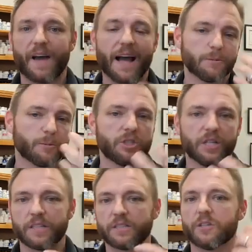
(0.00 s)

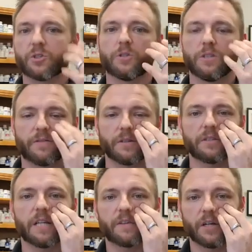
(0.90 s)
aspergillus, all sorts of different
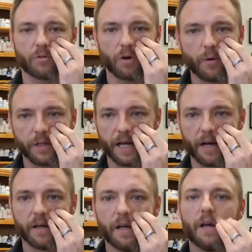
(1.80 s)
stuff can grow in there.